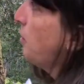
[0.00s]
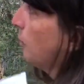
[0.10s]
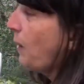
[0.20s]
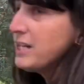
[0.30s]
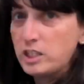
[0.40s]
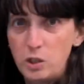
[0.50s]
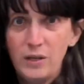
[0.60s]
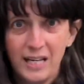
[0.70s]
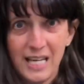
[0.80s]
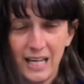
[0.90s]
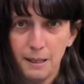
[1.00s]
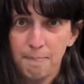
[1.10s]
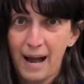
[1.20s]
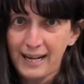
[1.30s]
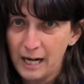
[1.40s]
were rescued and taken
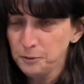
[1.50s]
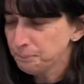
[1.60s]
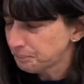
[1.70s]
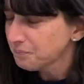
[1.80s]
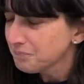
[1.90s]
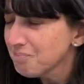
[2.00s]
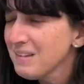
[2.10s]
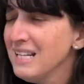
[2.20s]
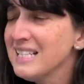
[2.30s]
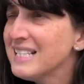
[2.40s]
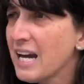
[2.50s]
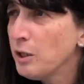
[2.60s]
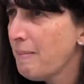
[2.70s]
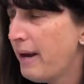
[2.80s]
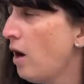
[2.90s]
back out to
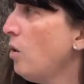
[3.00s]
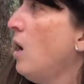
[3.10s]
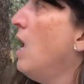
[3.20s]
Sacramento.